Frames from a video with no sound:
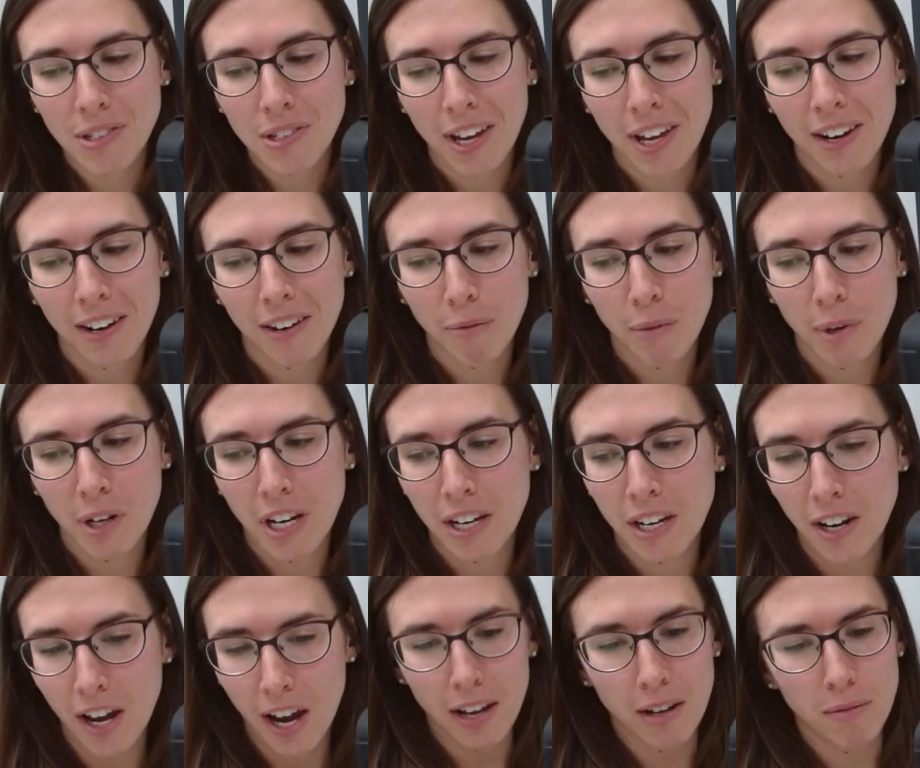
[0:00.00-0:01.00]
and we need
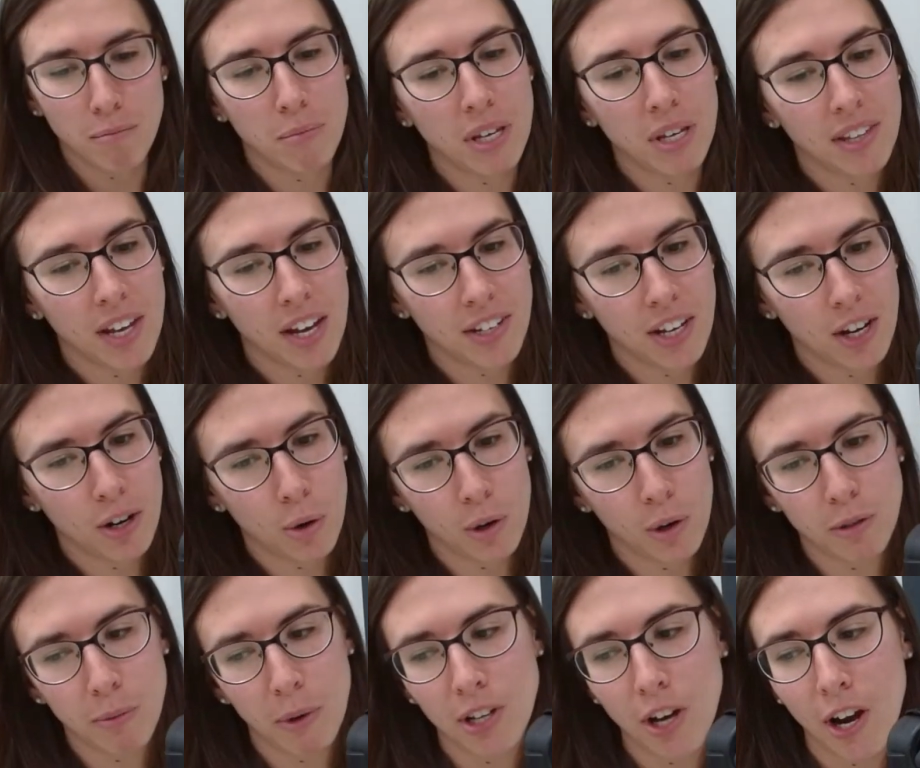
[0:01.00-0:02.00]
not beat that dead horse
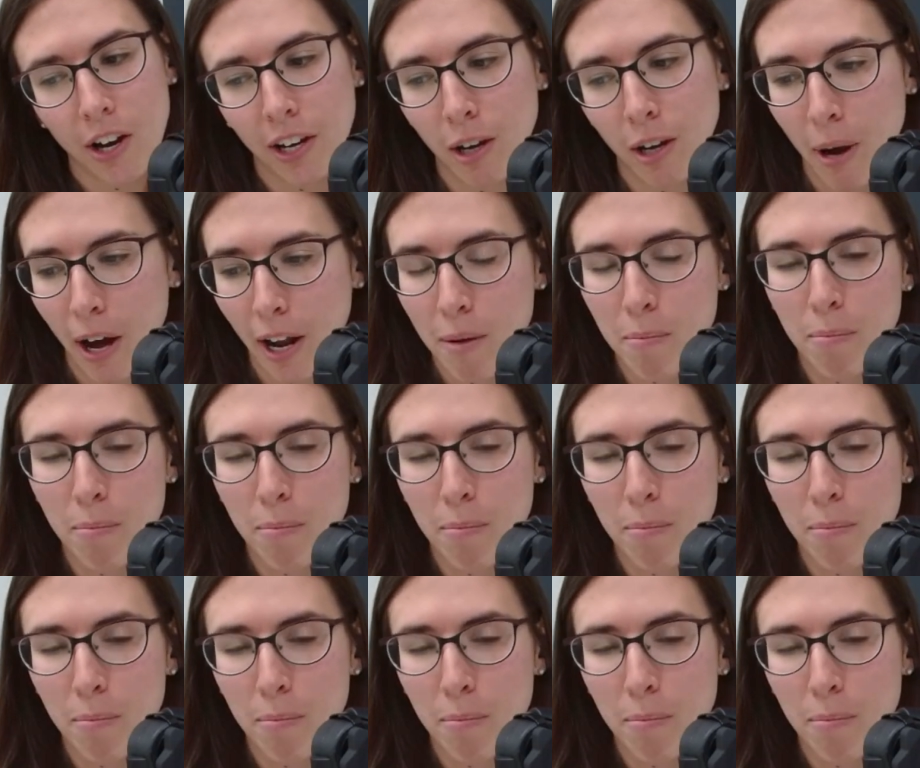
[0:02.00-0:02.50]
by talking about it.